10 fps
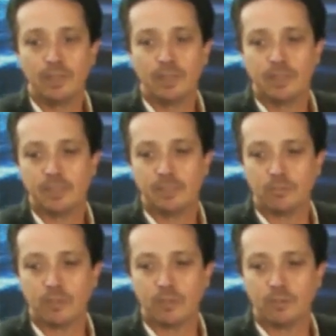There's
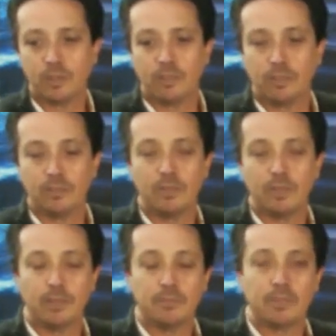also a little
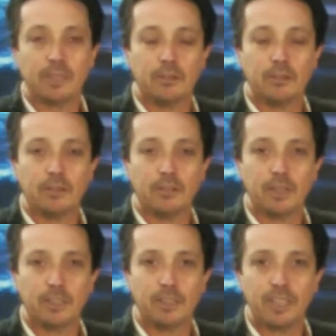uh, thing on uh,
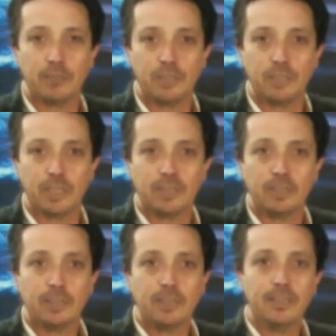sequencing
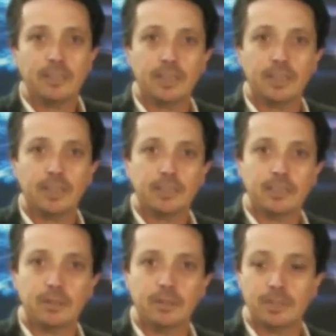that uh,
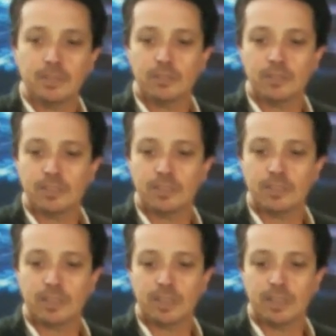you might be interested in,
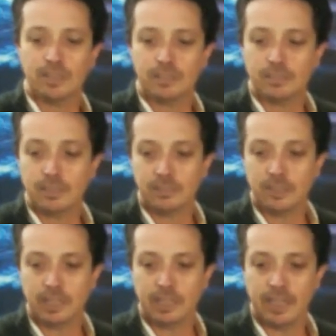in, in
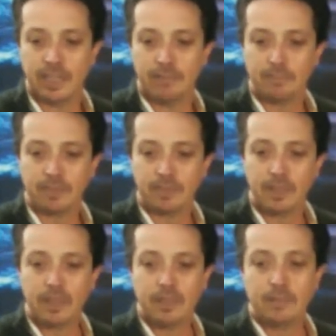checking out.
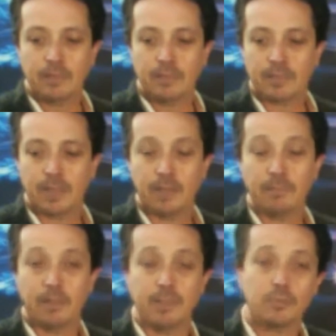But um,
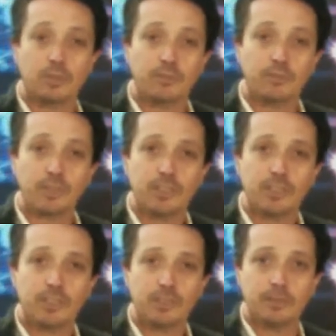I just want to
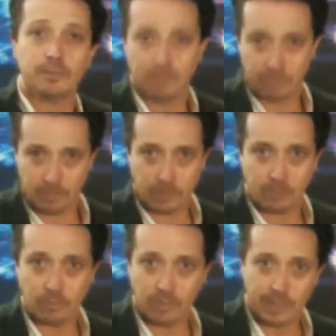finish. Uh,
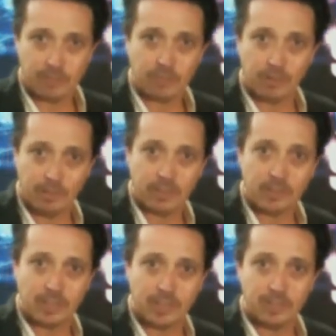first of all, thanks very
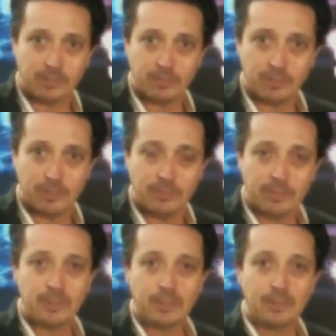much, Jason, for
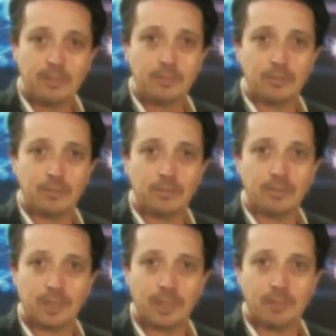pleasure
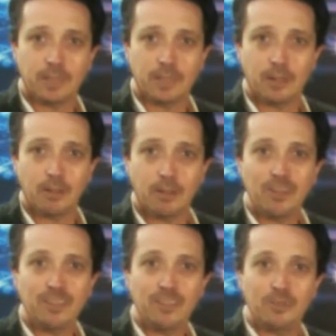for coming
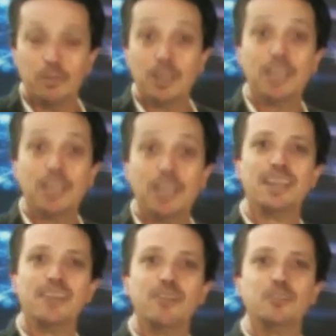along or being
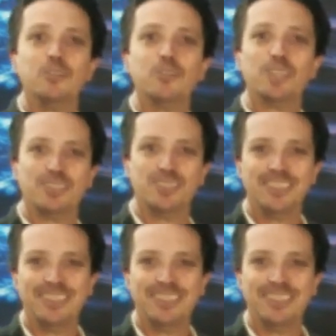there in your kitchen.